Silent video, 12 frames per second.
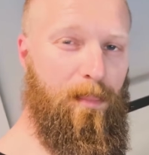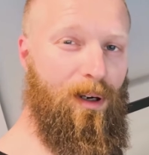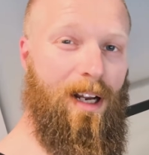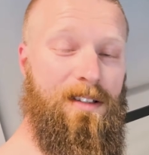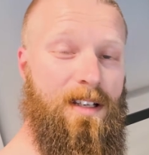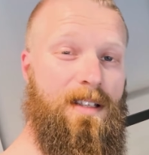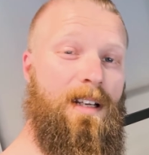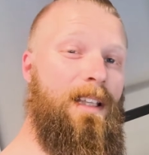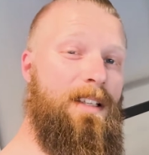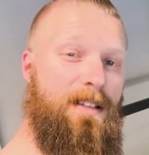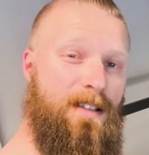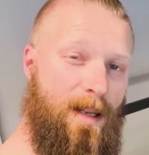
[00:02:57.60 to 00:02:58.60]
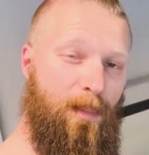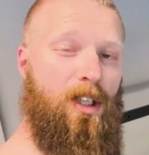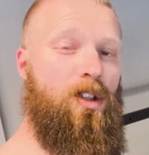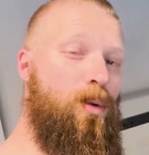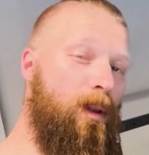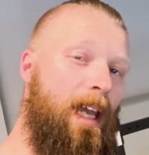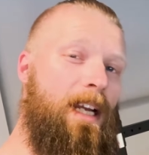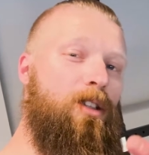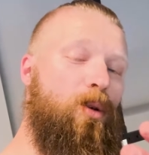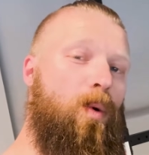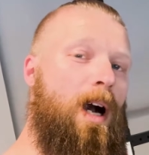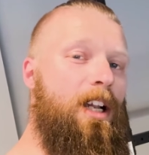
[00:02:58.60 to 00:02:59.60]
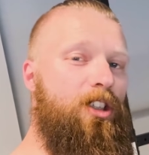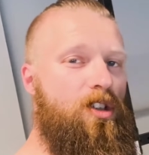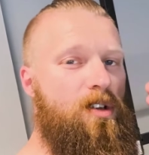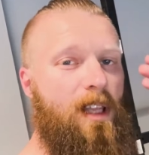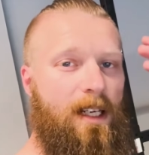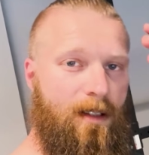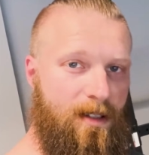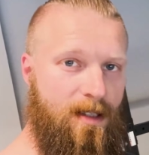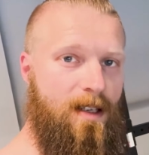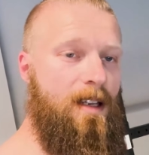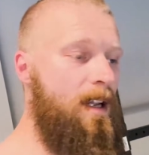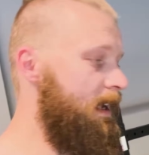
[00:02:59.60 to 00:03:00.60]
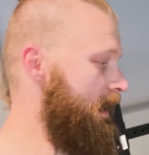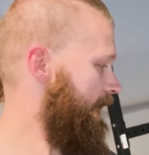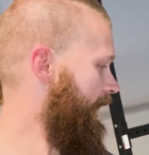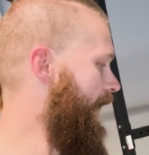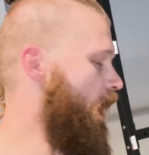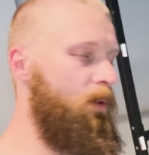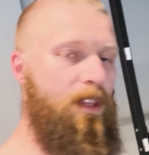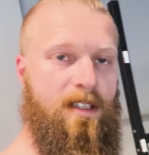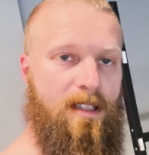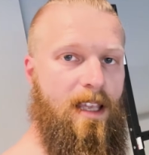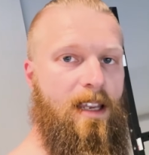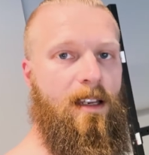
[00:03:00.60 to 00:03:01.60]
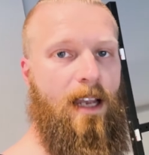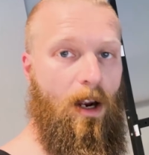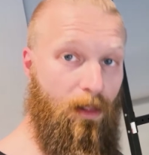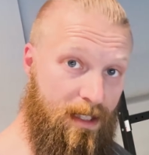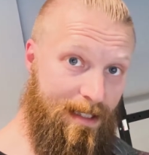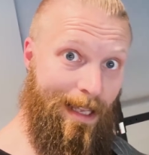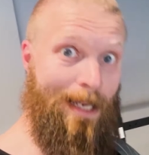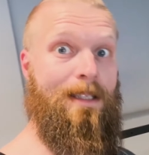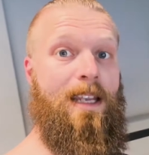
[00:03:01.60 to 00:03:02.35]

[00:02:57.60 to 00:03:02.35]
process unless it's something you like to watch and you like to see how these things